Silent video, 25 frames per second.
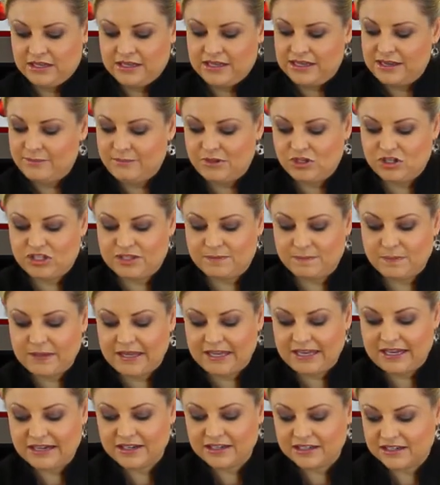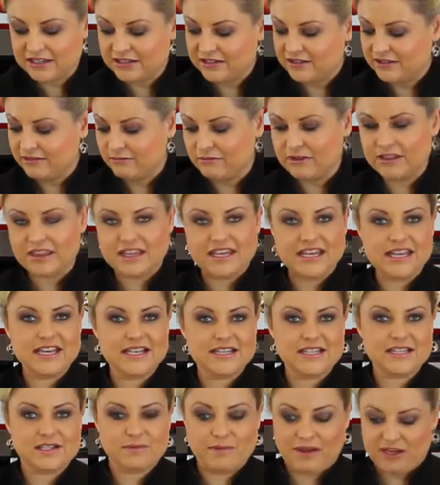Let me just peel it. One of the
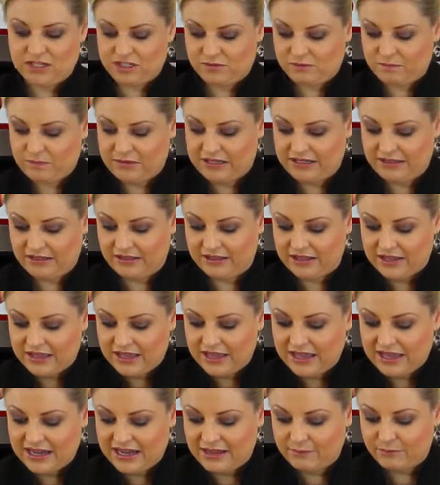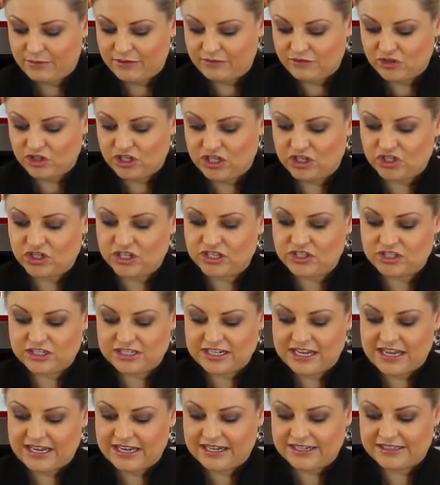easiest way to peel a lump of ginger is to
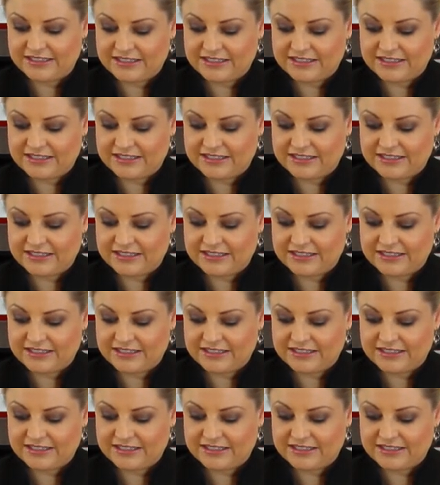take a little